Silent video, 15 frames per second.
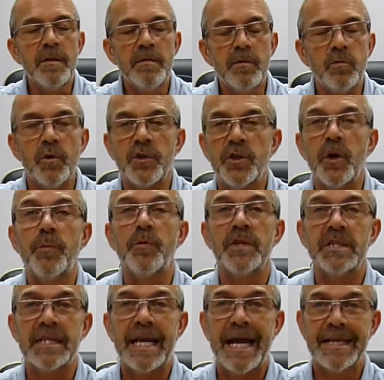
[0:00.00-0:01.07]
But what the
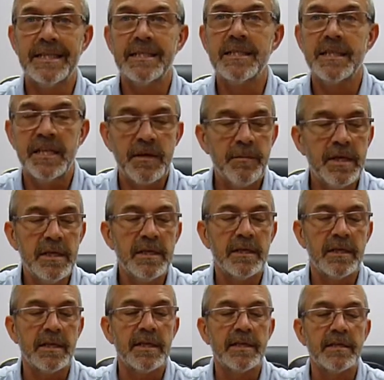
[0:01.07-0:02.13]
operator can see
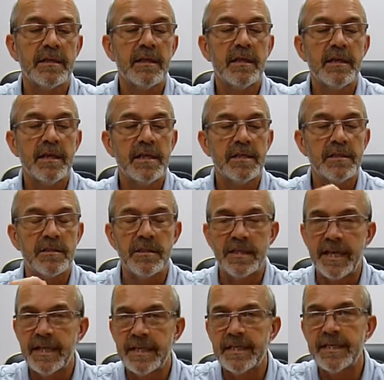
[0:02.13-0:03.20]
immediately is that the
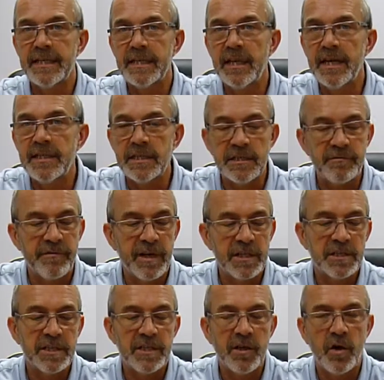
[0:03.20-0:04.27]
LED light is
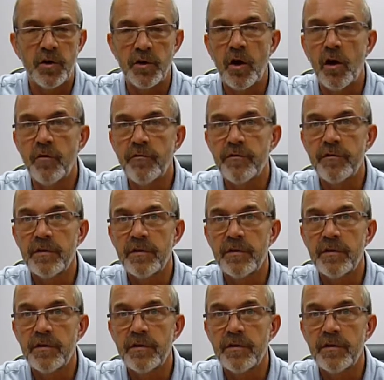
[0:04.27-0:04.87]
flashing on-off,